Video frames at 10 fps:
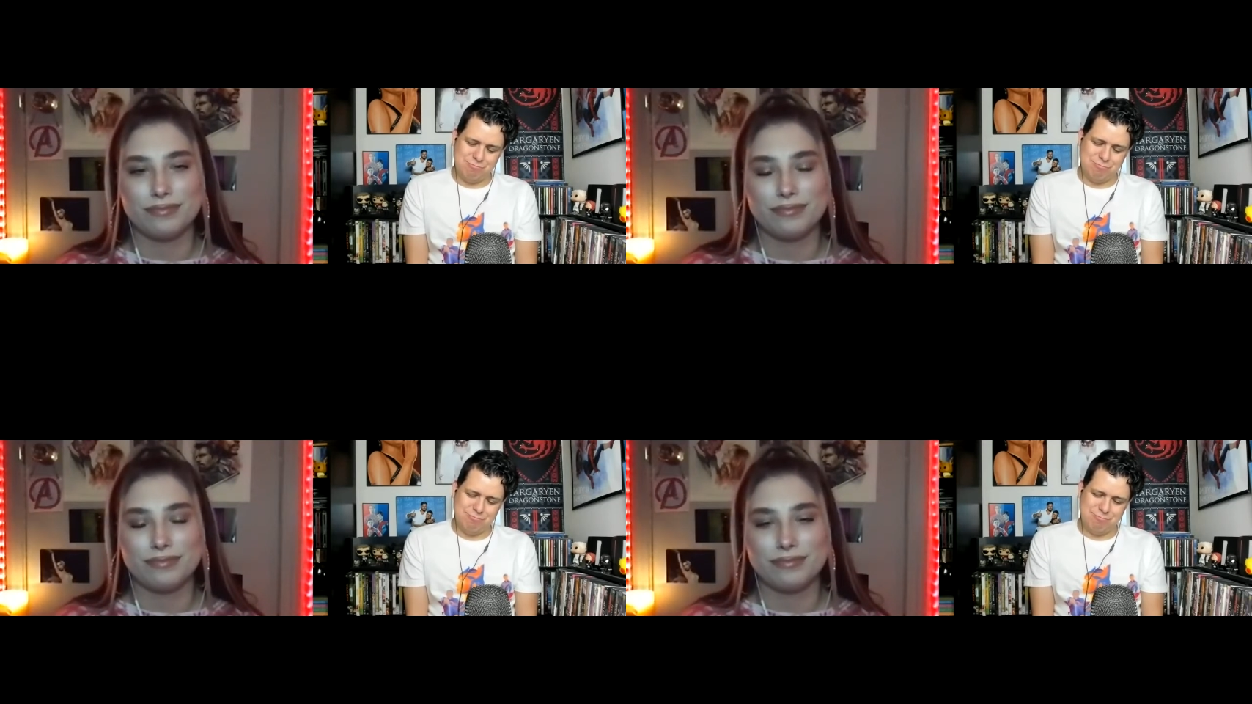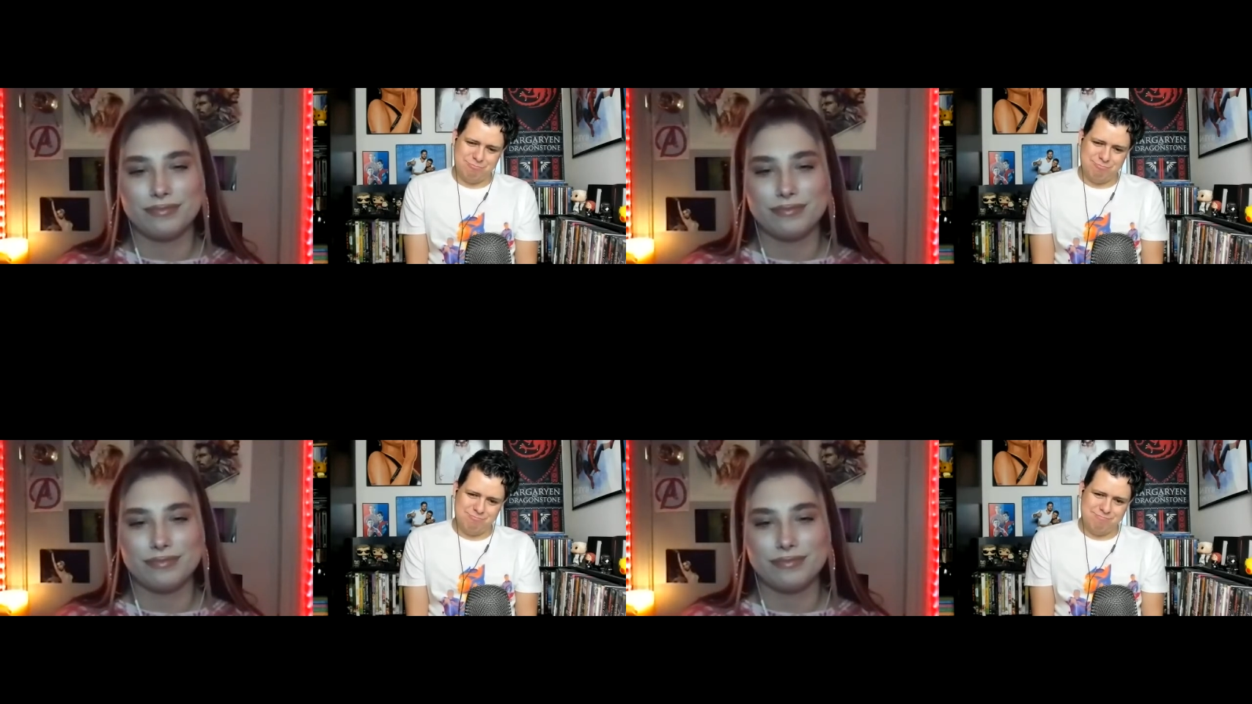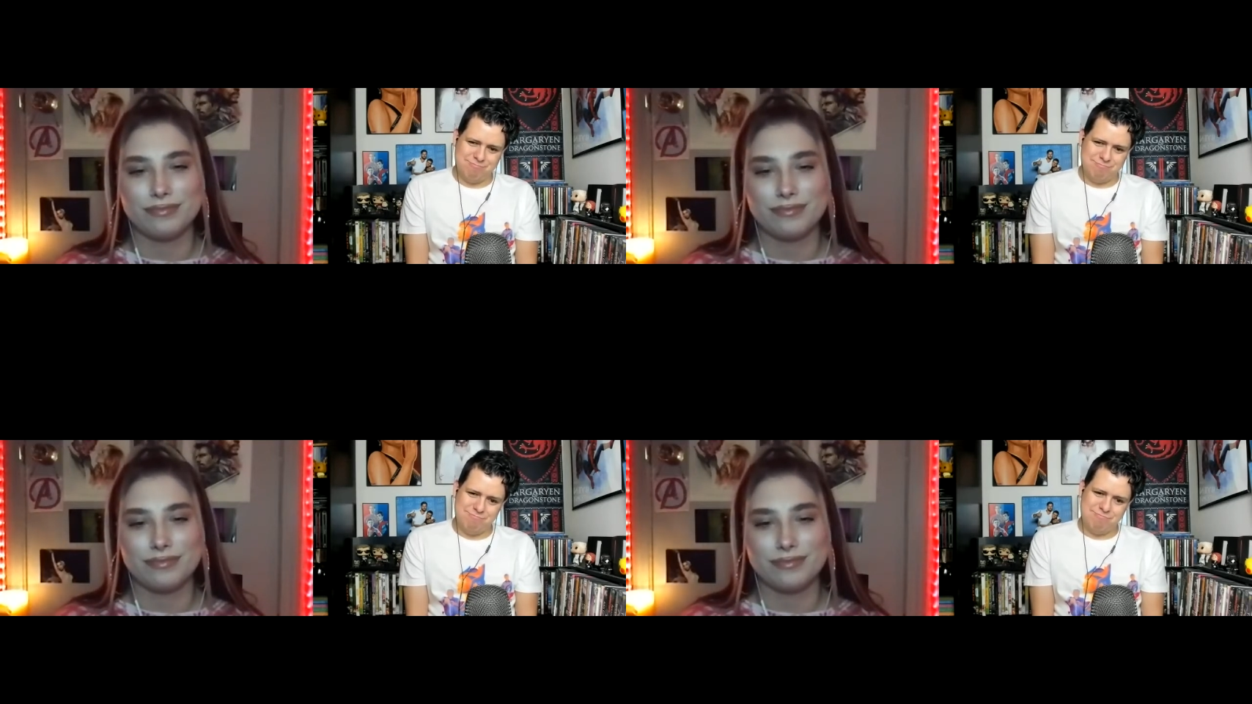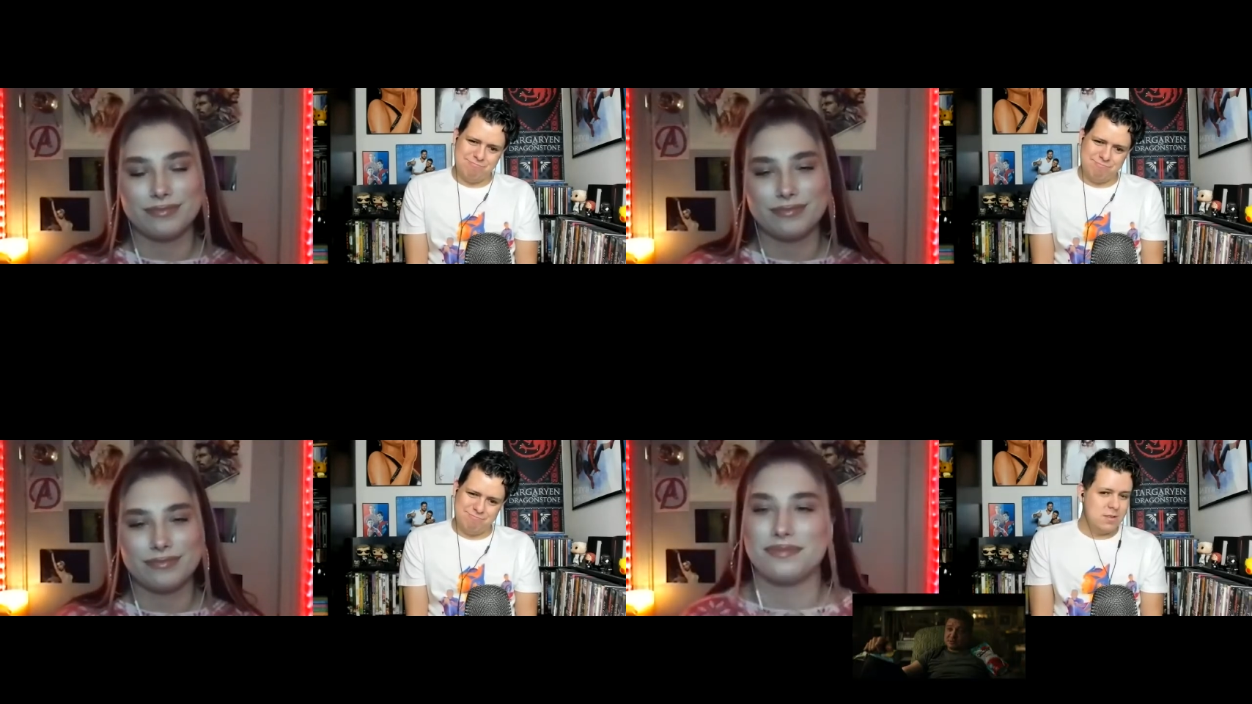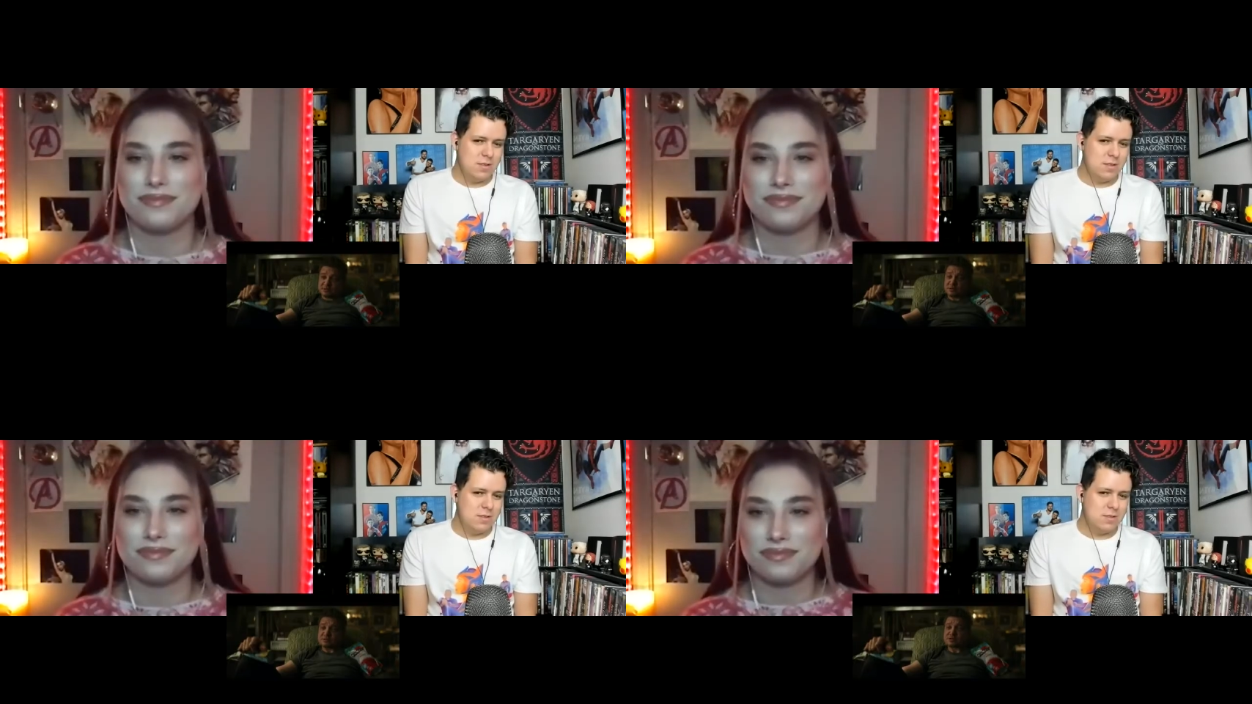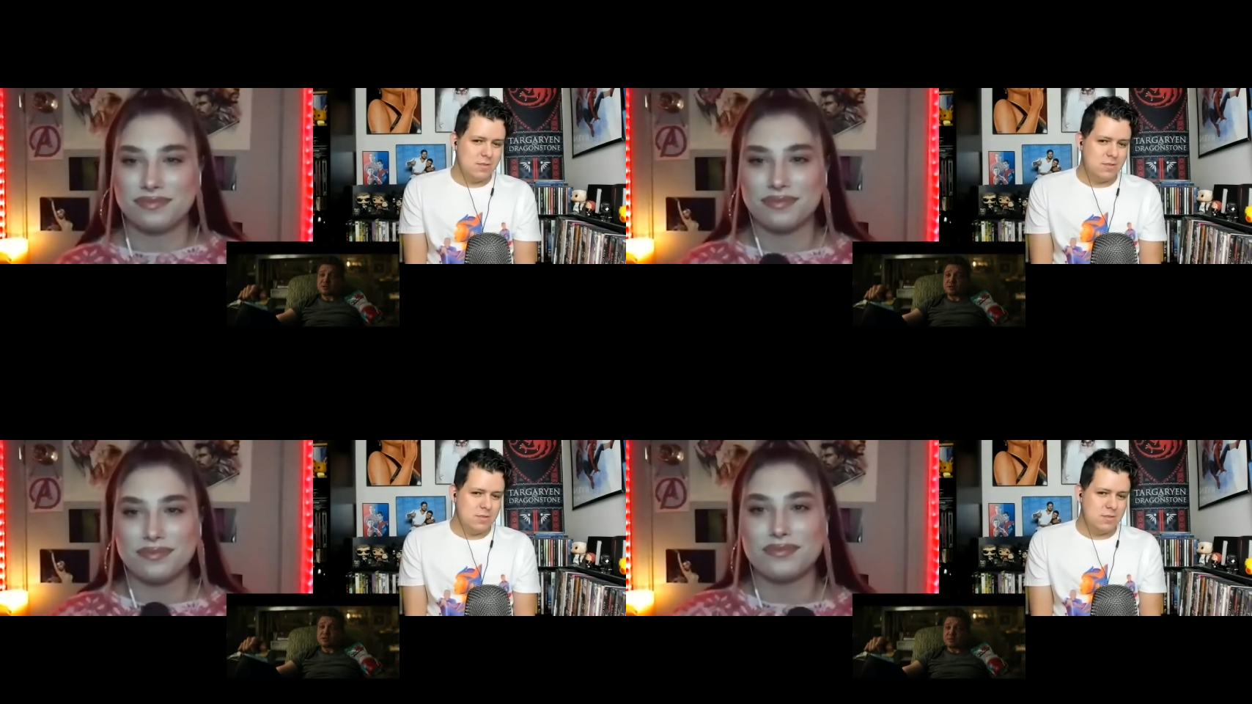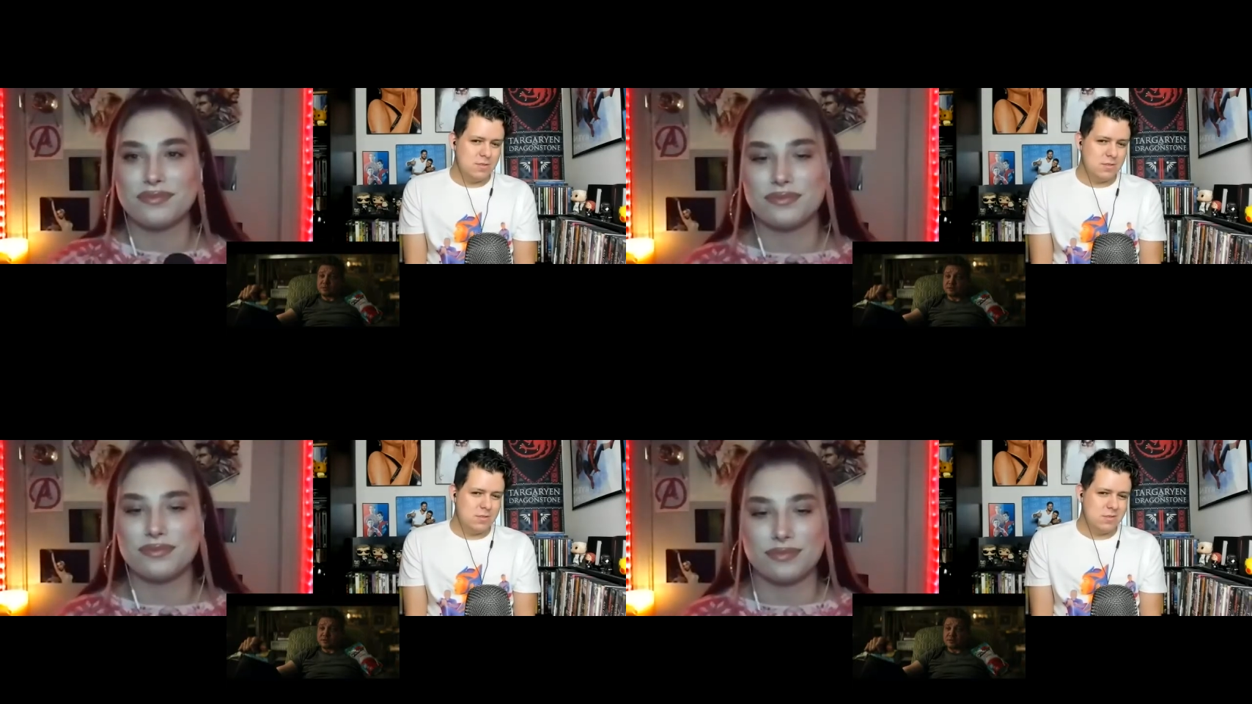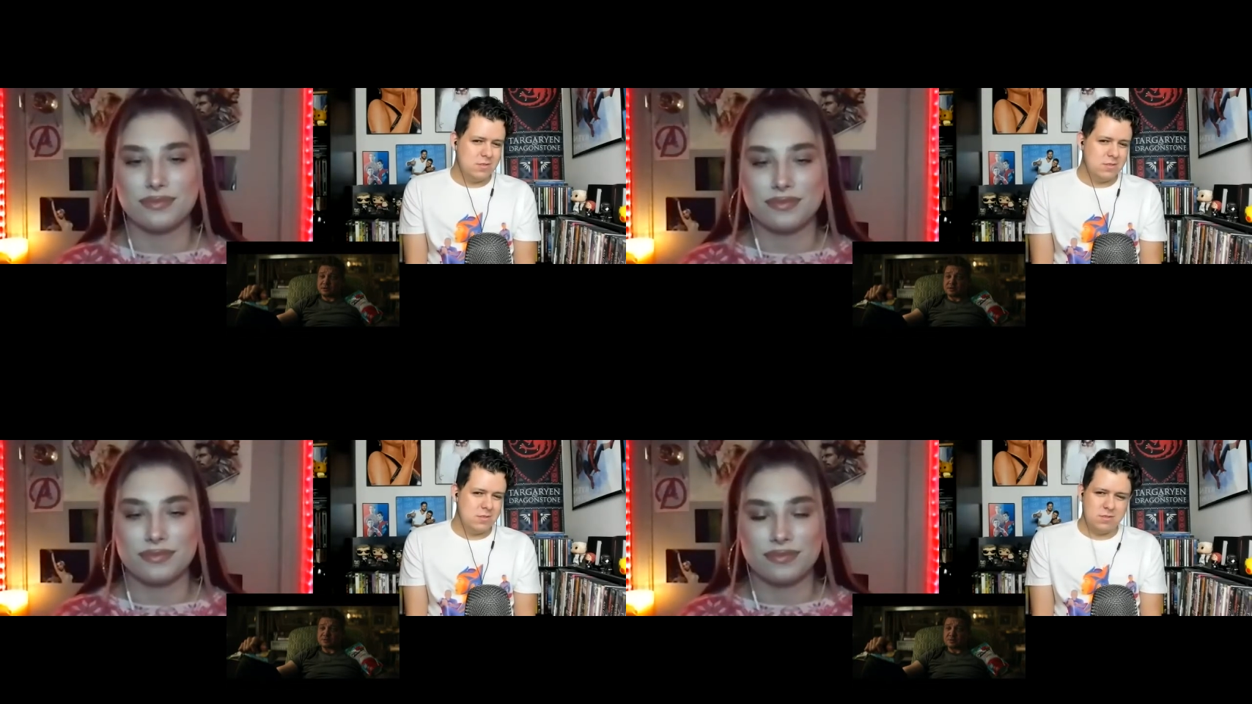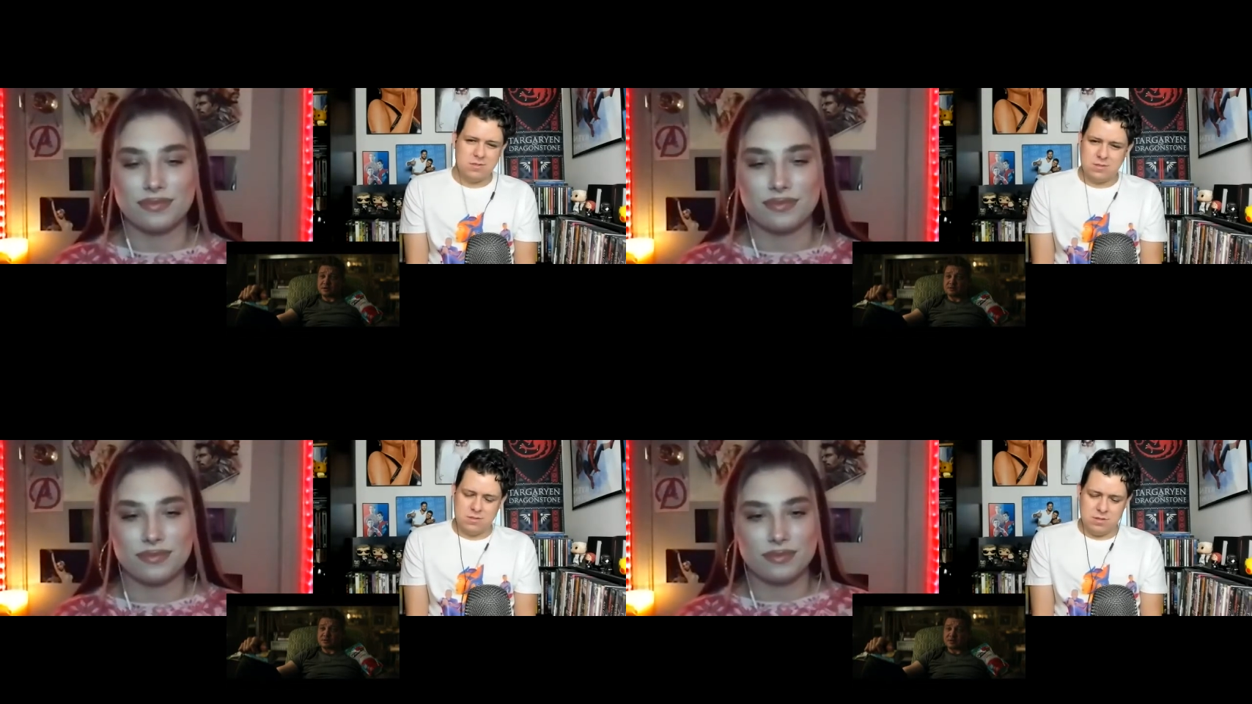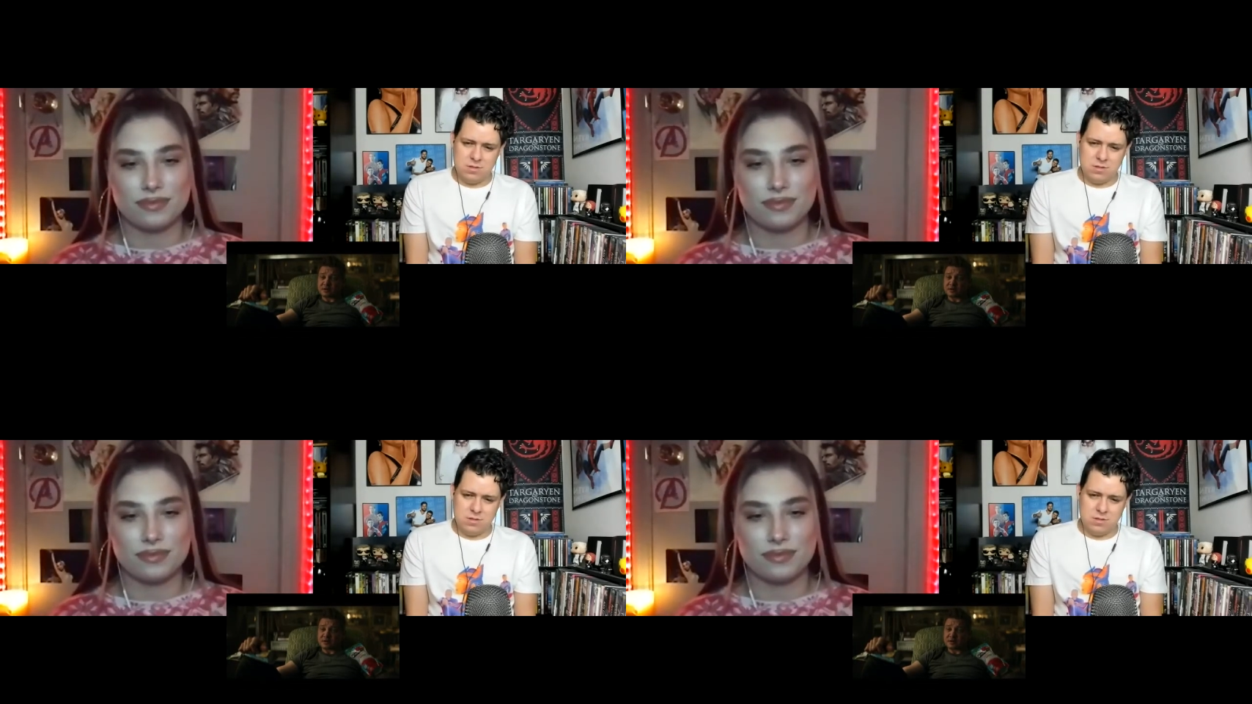Nobody speaks.